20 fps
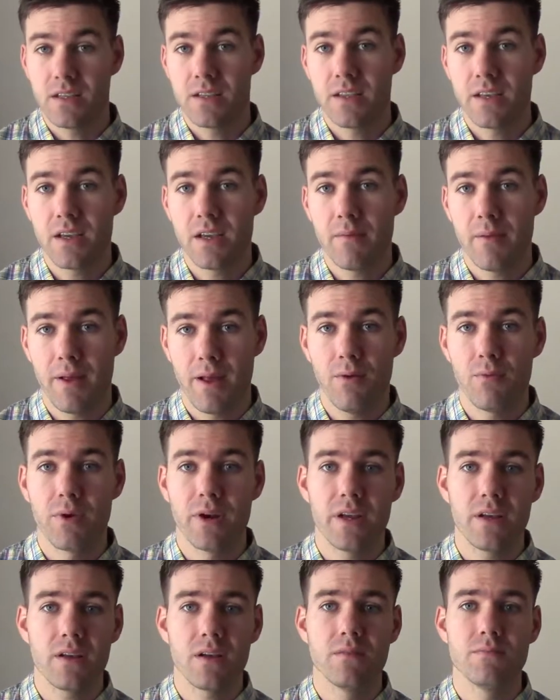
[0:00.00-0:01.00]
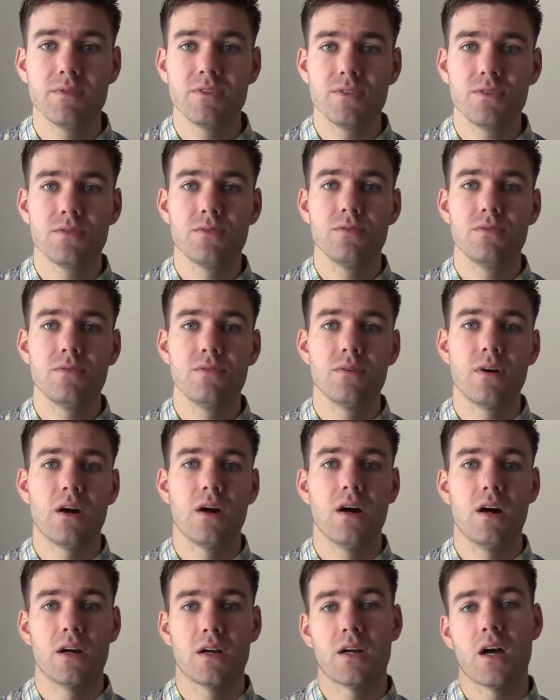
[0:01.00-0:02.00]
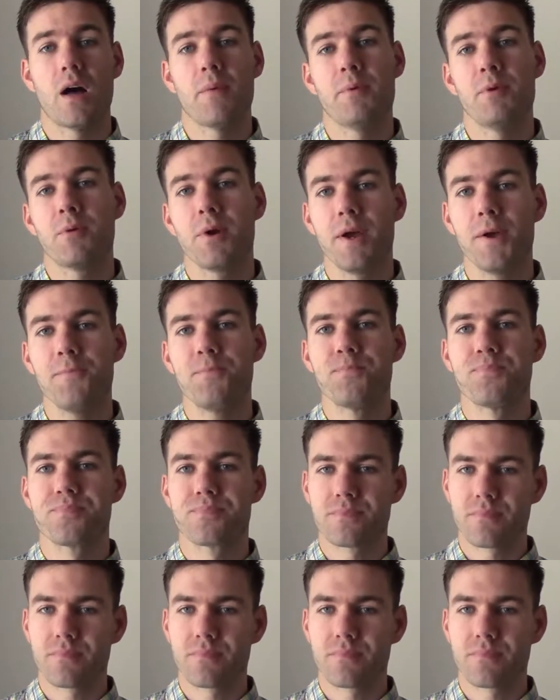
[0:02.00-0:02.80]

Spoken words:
to think about when it comes to copyright,